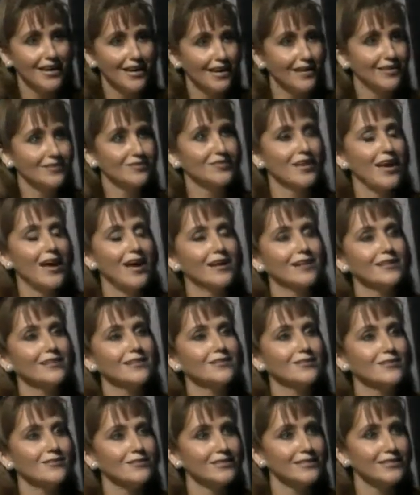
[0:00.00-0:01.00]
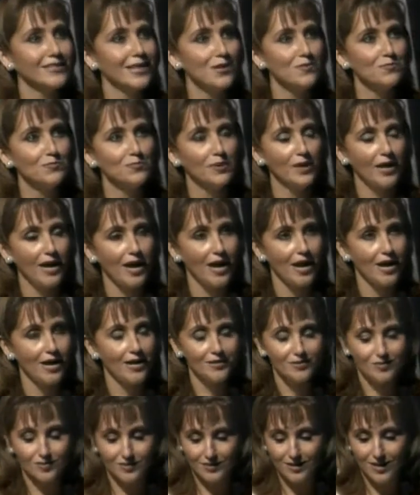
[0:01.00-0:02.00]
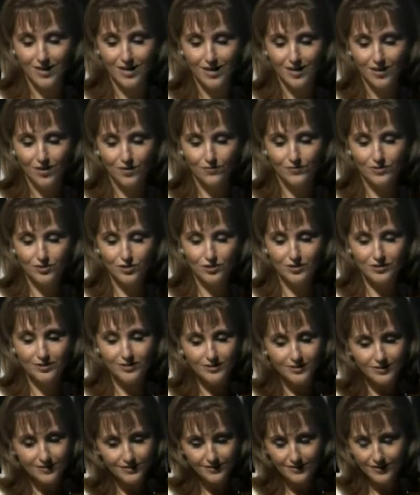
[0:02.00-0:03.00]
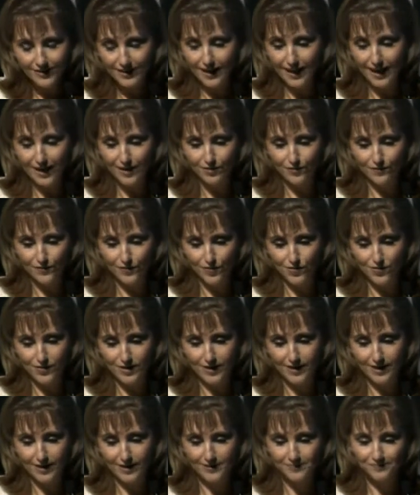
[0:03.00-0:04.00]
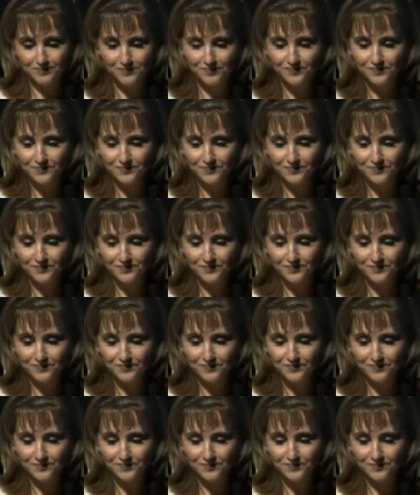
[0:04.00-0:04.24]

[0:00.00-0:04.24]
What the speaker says: exactly to the same place, which is kind of unique.